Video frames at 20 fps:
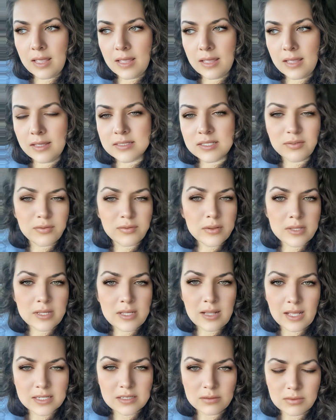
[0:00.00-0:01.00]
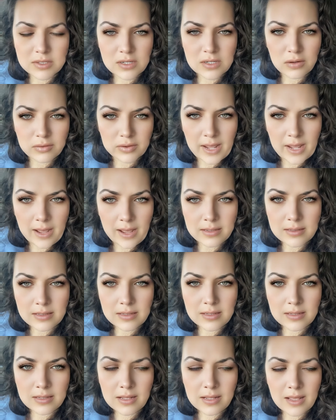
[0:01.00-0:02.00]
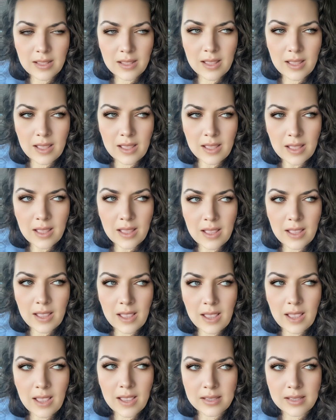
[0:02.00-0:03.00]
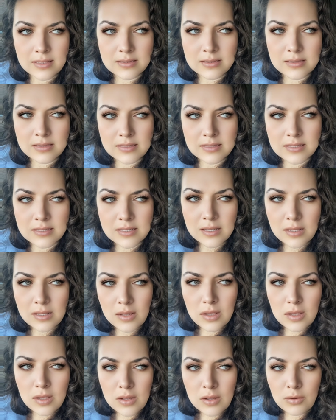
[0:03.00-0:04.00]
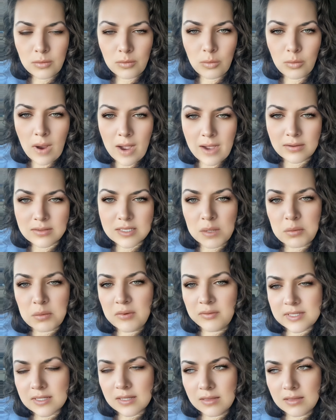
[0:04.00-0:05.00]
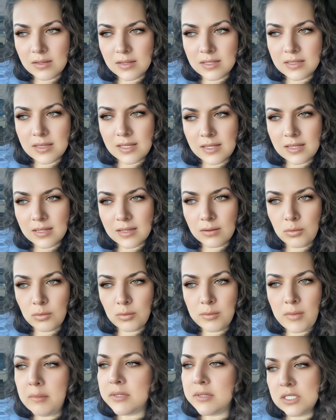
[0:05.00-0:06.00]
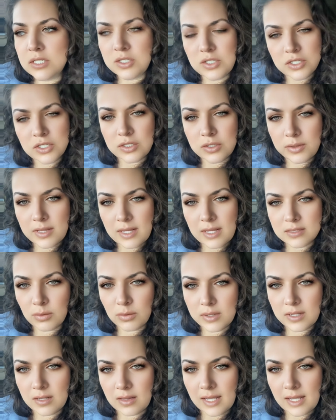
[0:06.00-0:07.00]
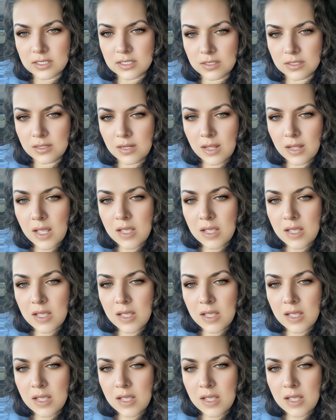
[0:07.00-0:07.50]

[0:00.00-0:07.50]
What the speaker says: Except for the election wasn't over yet. And while some of us can look and think, maybe she's just doing that to win an election.